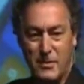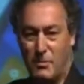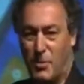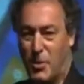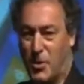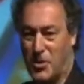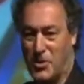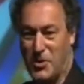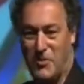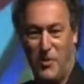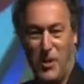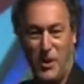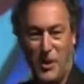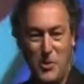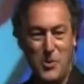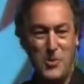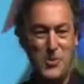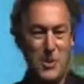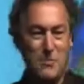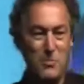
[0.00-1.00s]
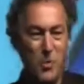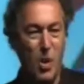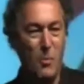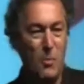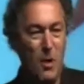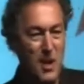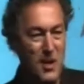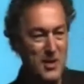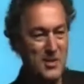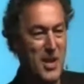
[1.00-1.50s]
Because if you lose your
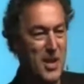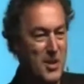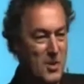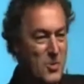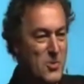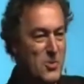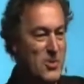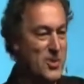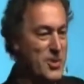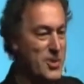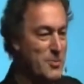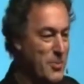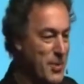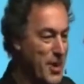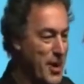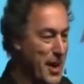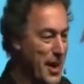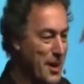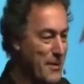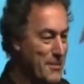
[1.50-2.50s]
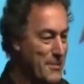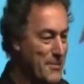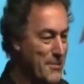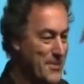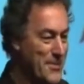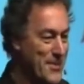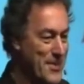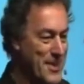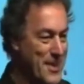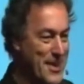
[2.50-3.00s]
mobile, it's like losing your brain.
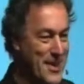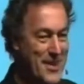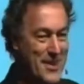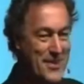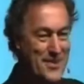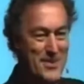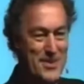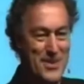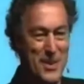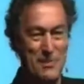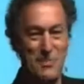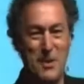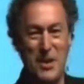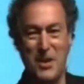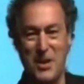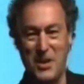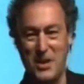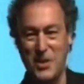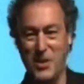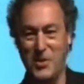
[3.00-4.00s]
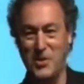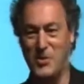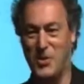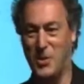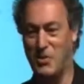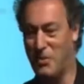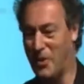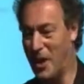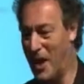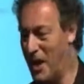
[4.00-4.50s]
Right? Somebody can use
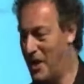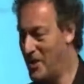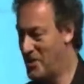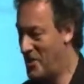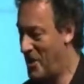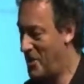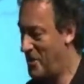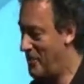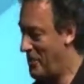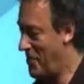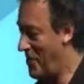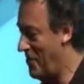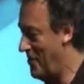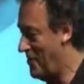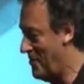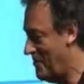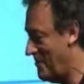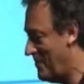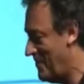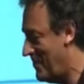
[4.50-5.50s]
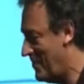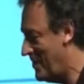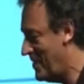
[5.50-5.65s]
your brain instead of you.